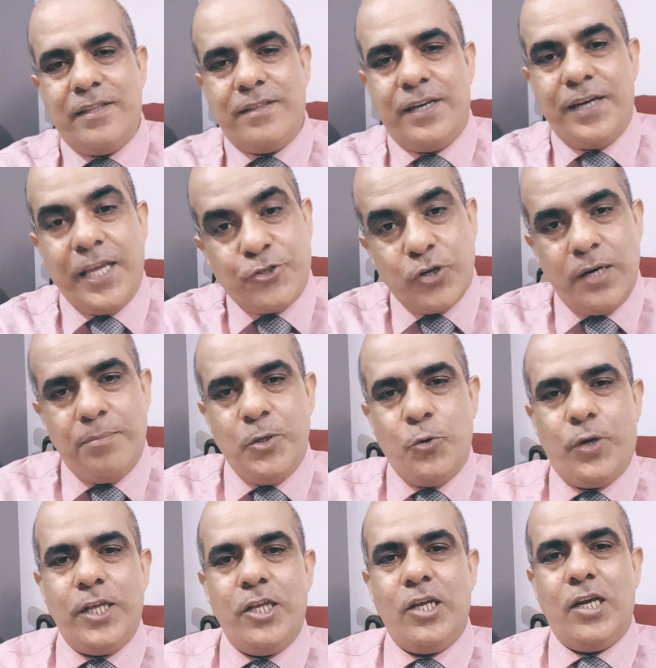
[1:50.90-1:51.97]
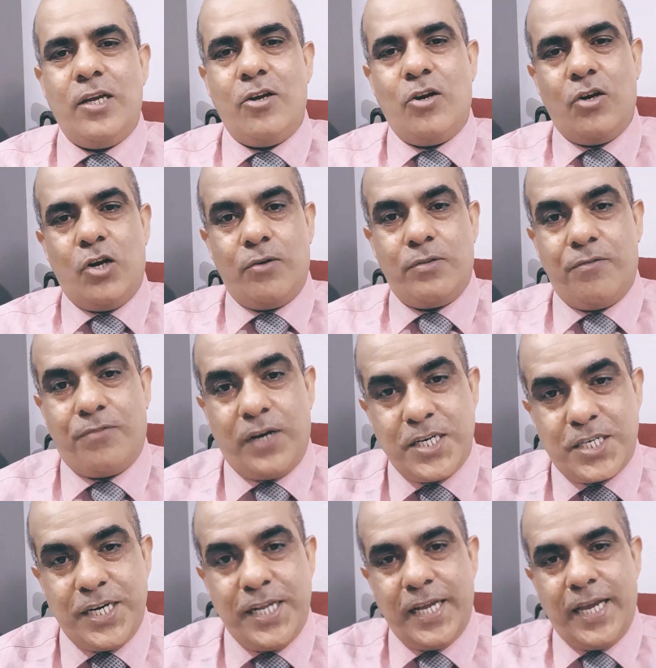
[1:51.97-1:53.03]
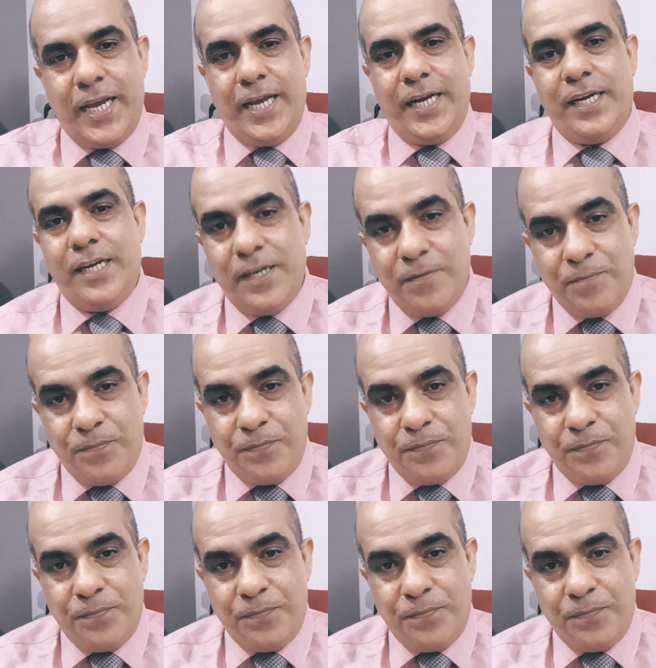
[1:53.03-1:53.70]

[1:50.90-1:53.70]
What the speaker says: the natural beauty of the functioning and